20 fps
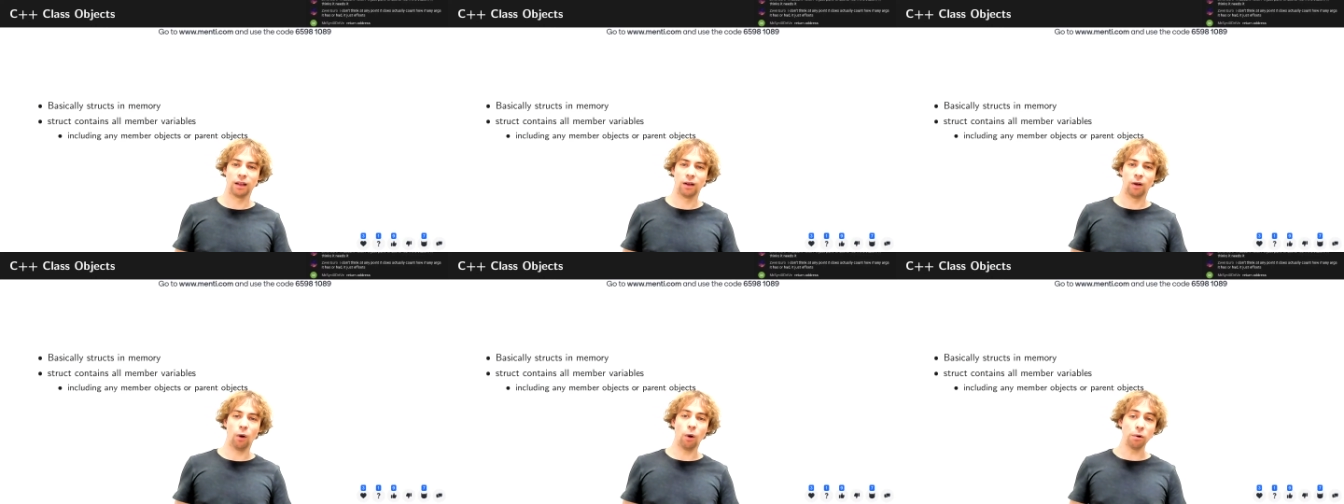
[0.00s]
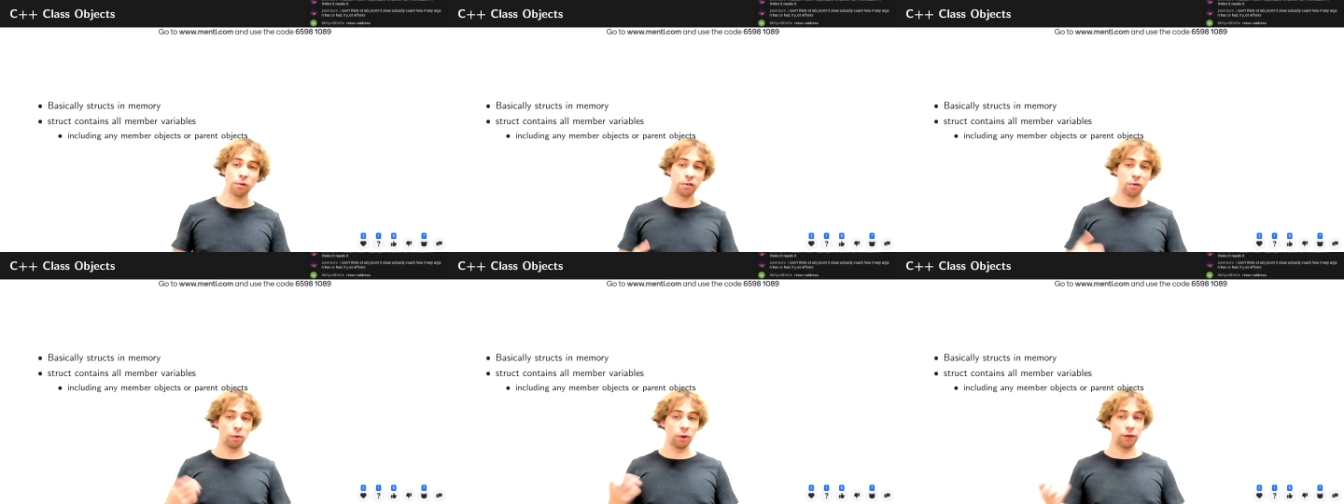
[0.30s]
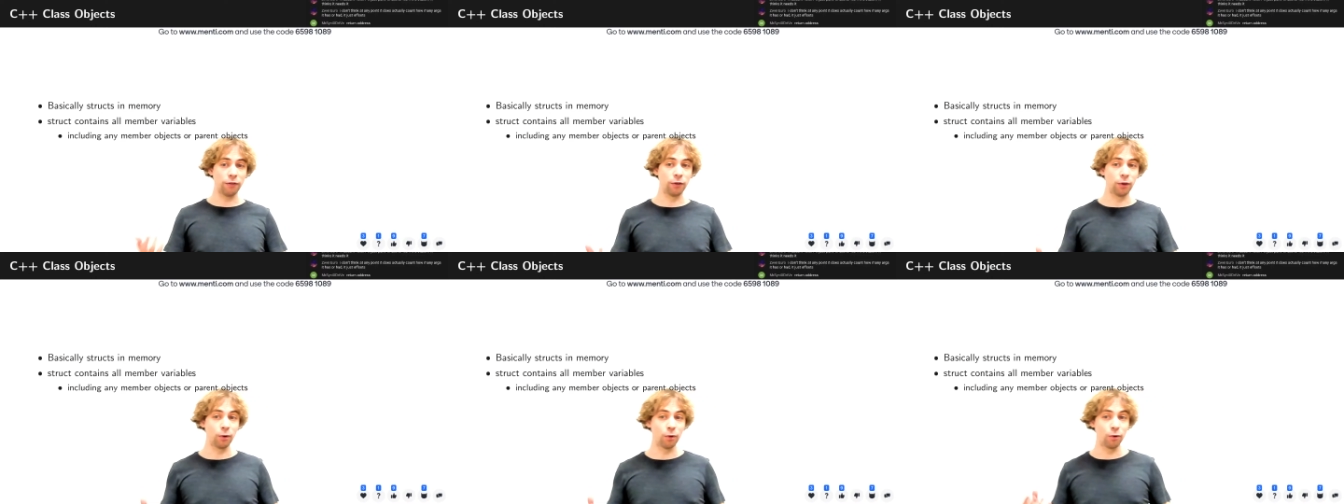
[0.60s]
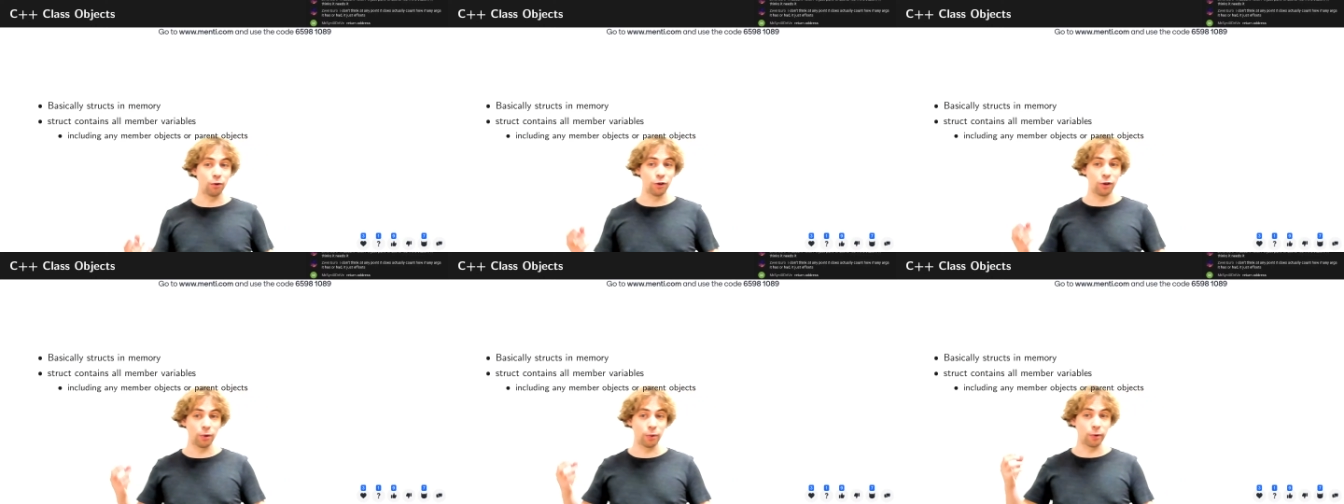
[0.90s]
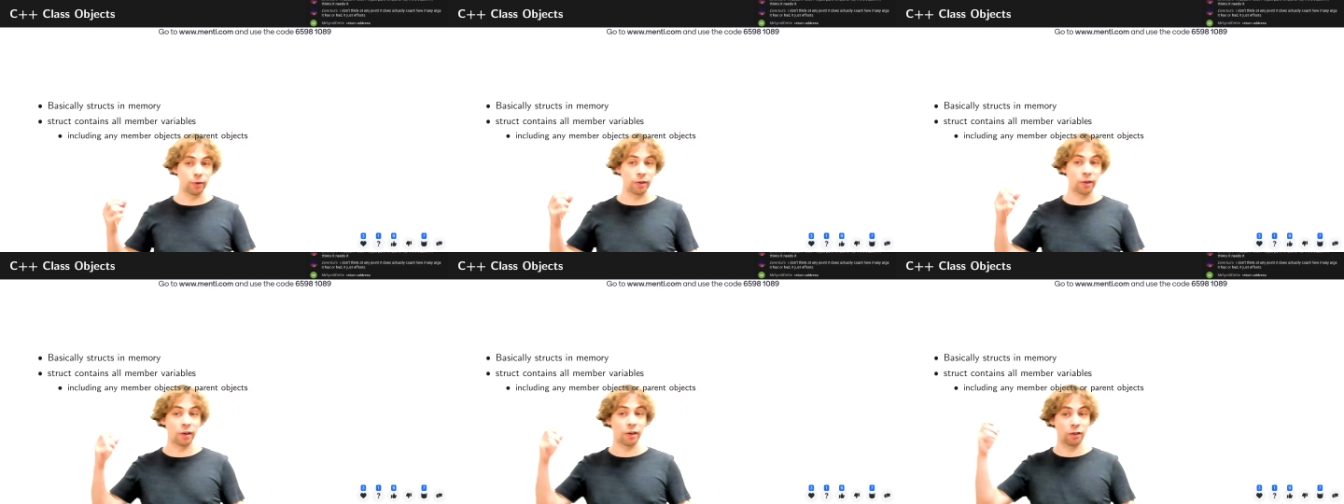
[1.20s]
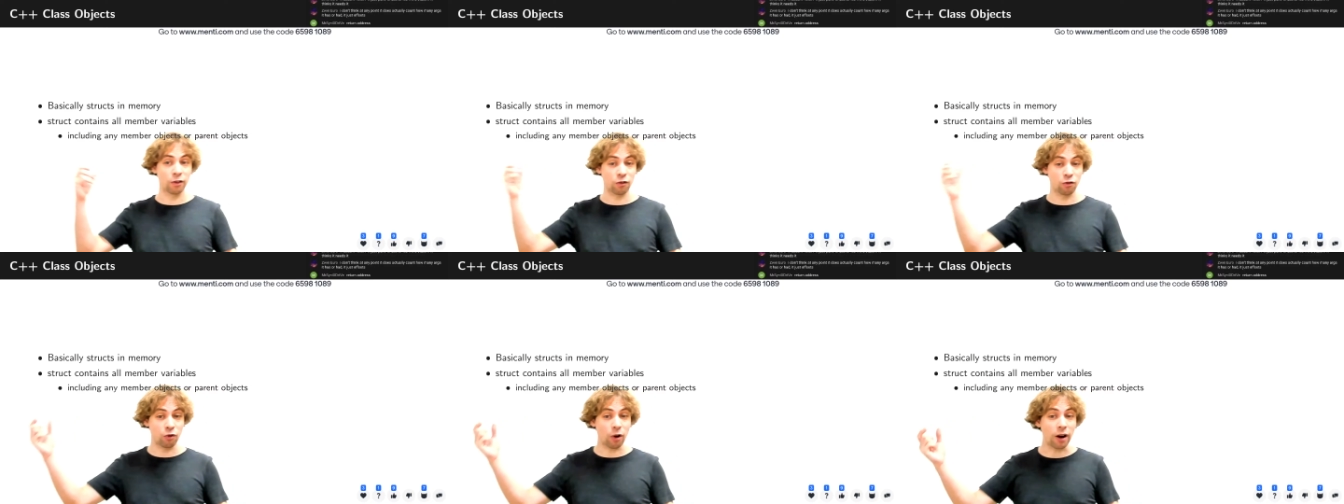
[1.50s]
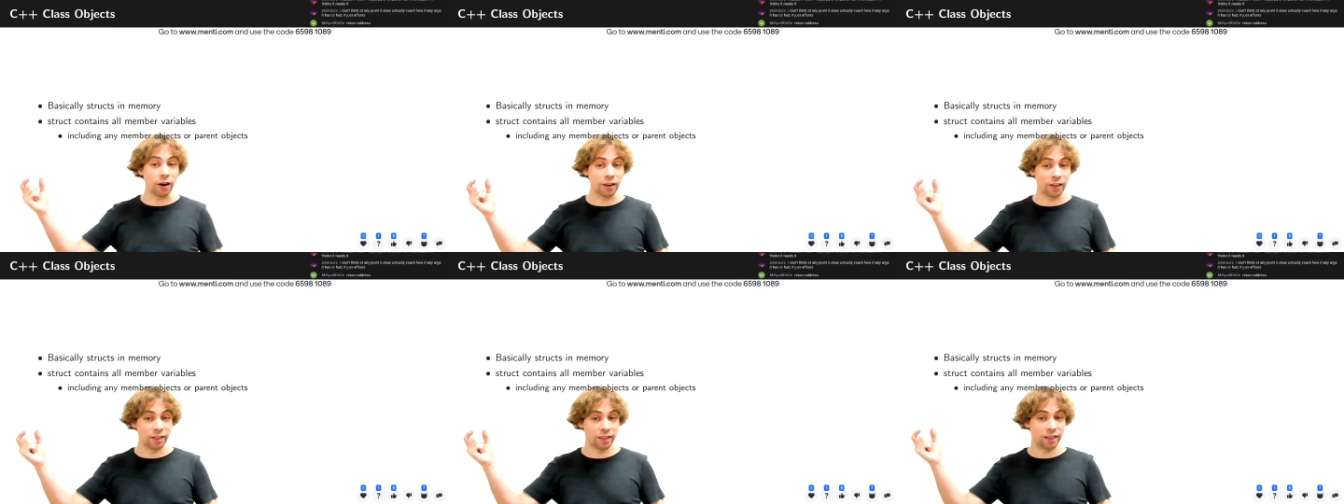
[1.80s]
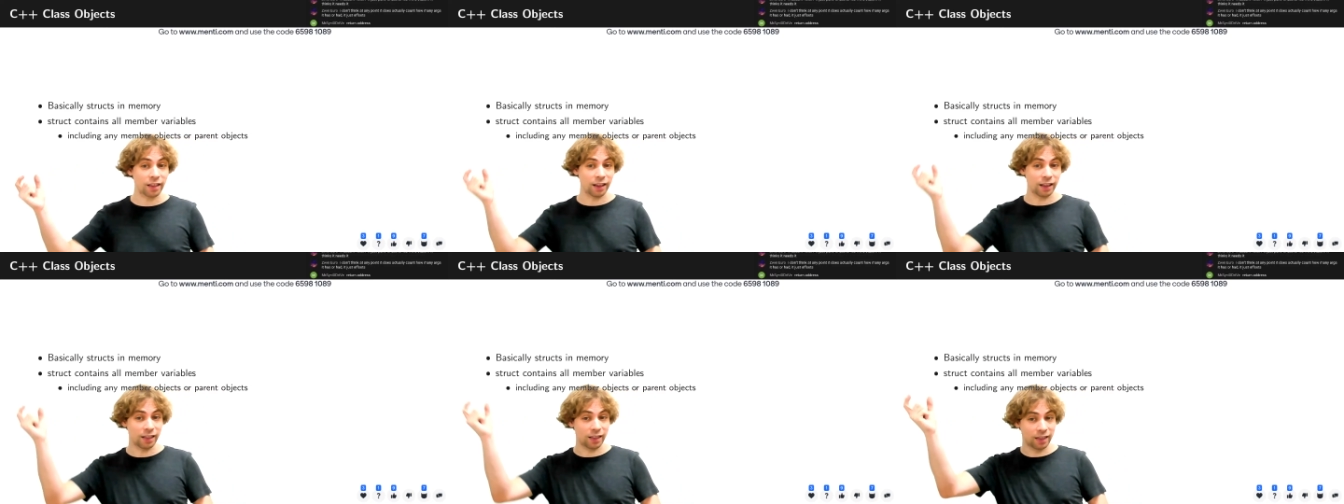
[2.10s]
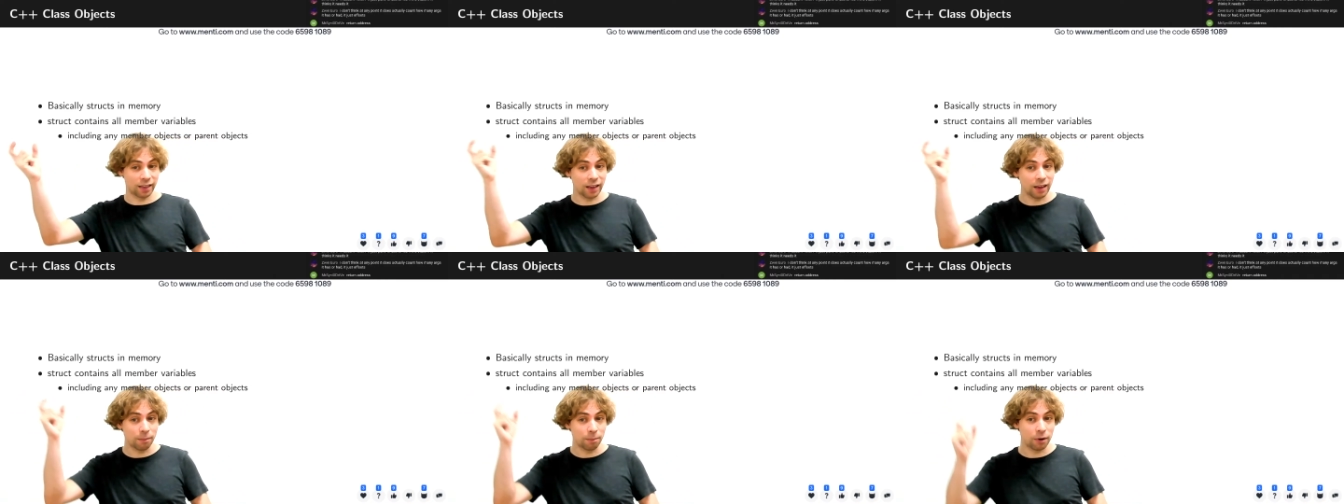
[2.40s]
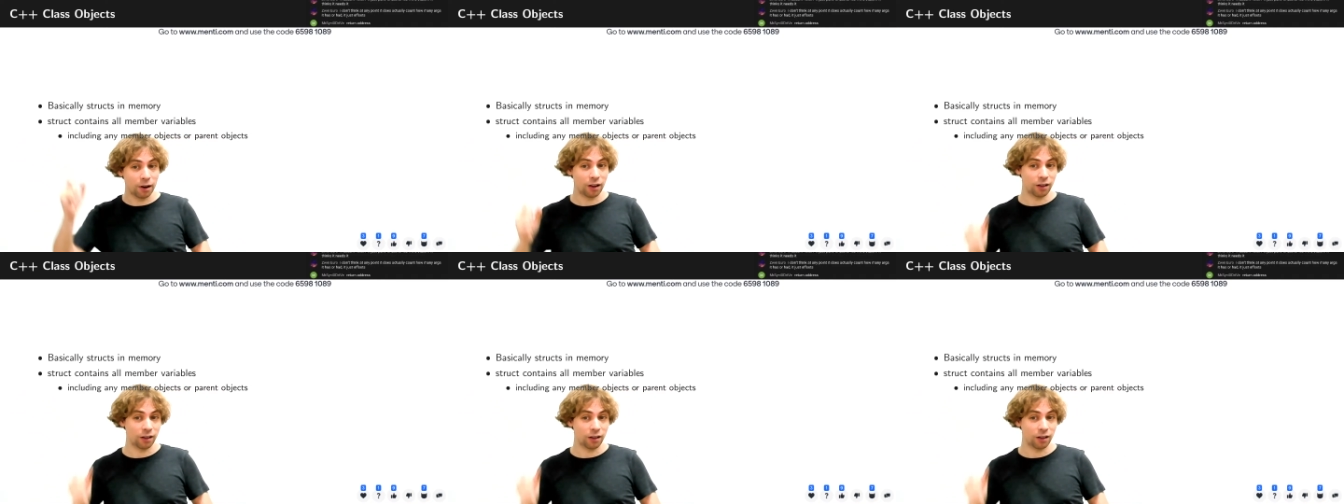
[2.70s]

Also, if you use structs in C++,